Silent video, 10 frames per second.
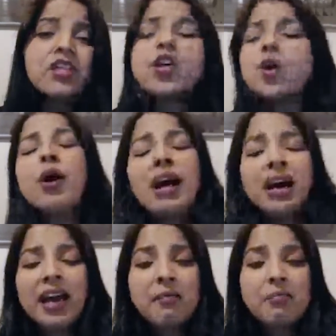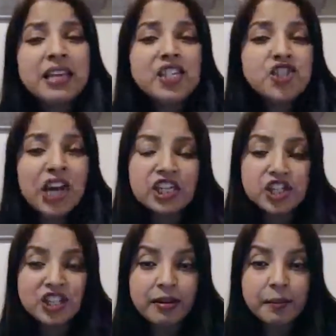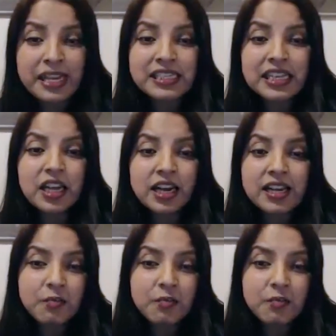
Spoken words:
So these challenges are amazing.